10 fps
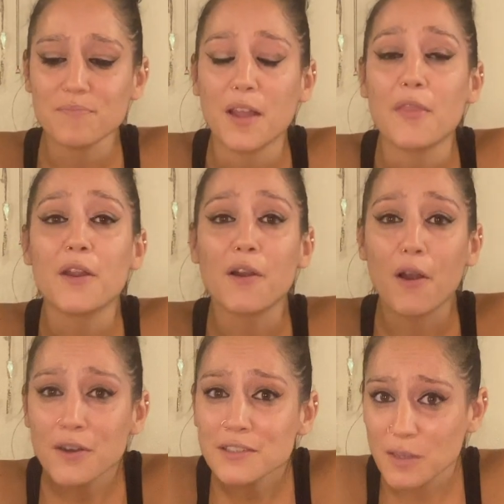There
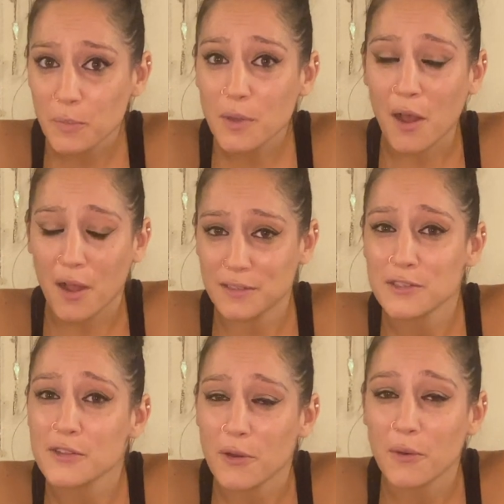are some cons
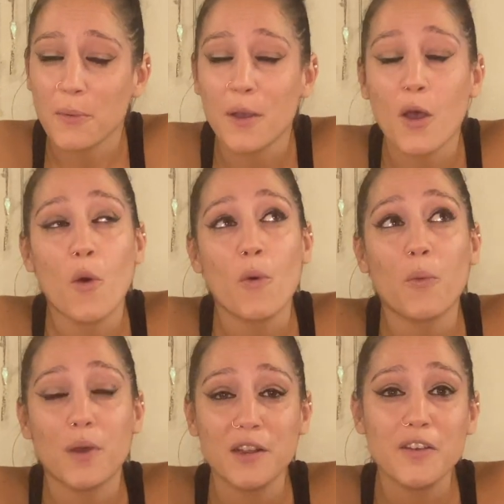though.
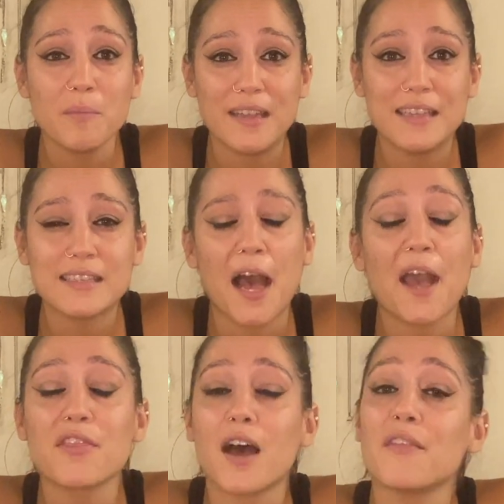One of them is
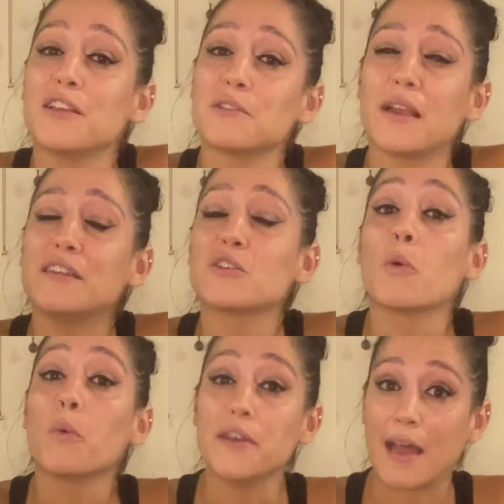I thought this razor
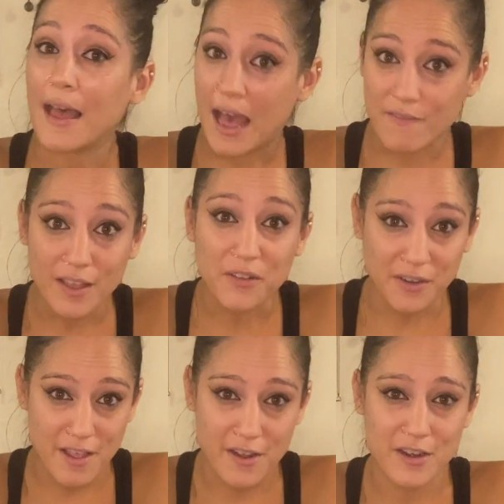would not have a
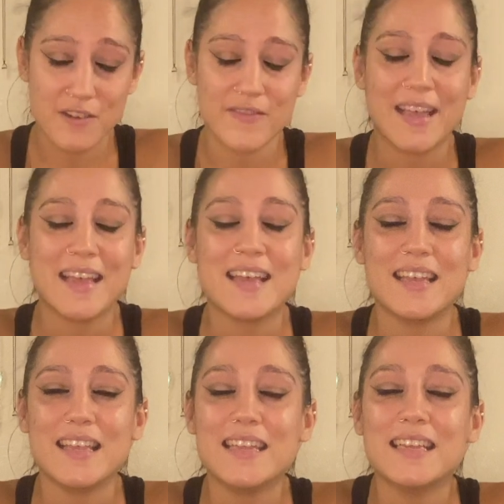learning curve.
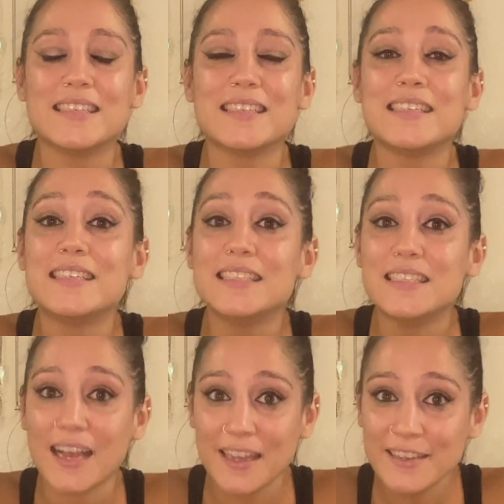It
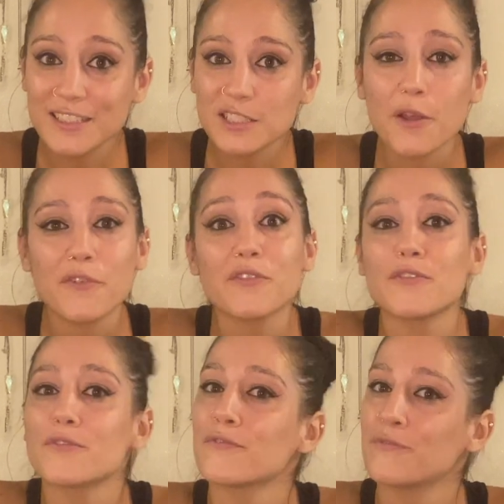does
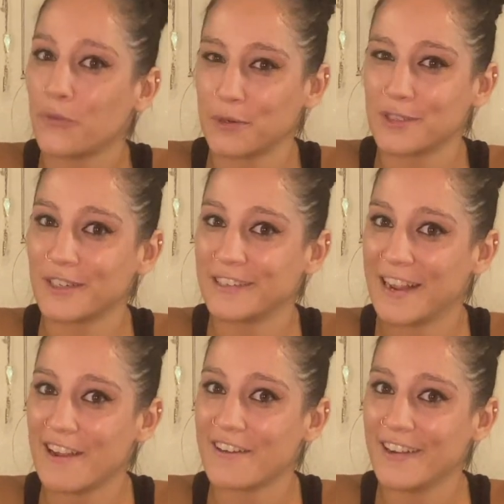for certain
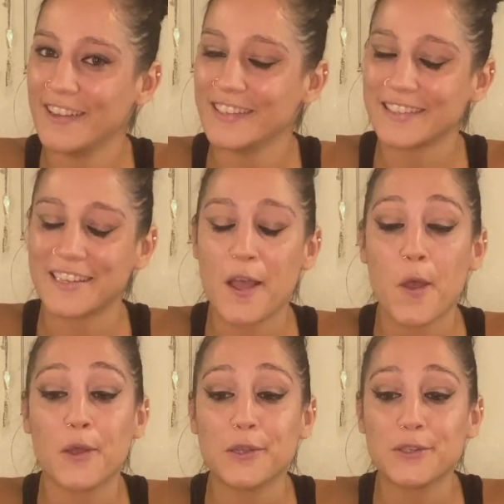areas.
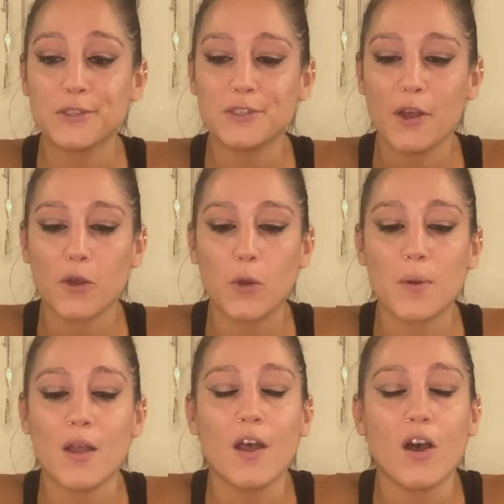So
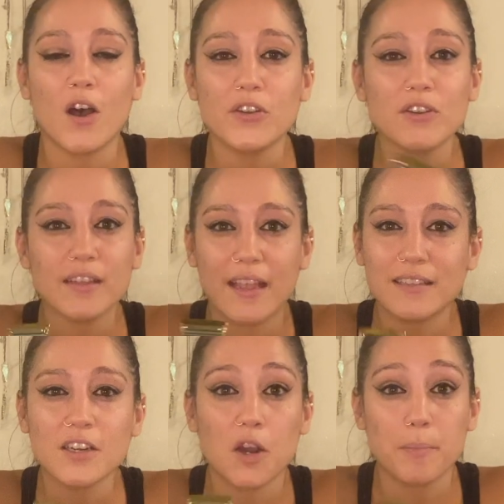on your legs
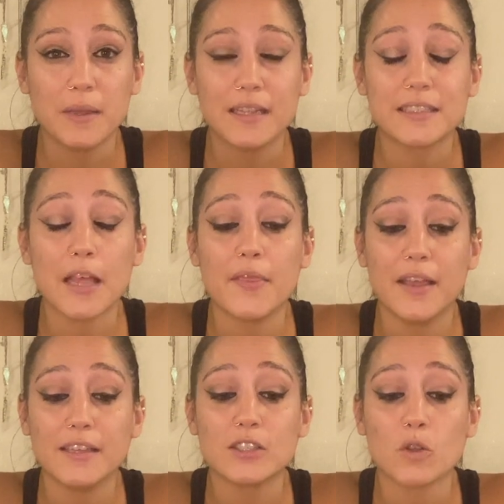and armpits,
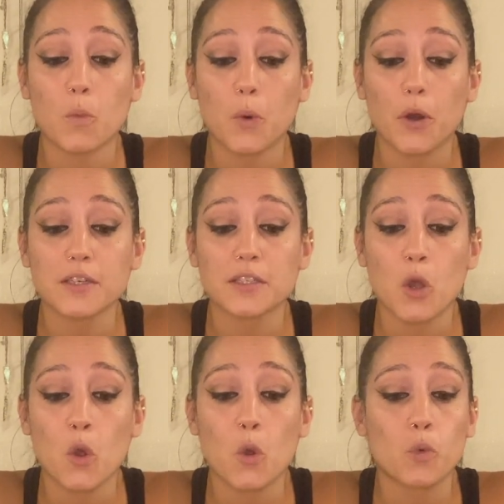this worked
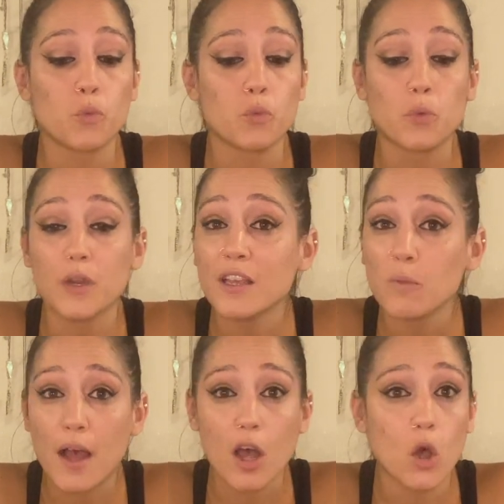really
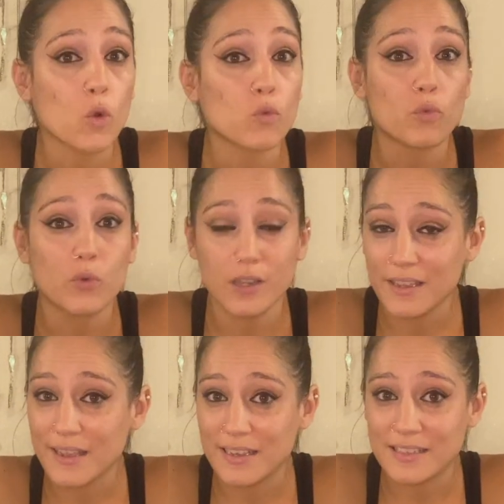well, really
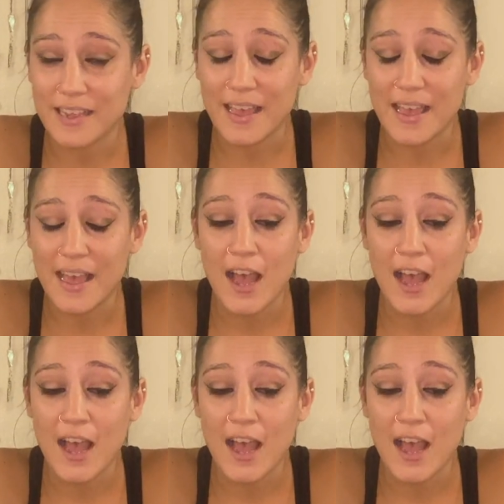easy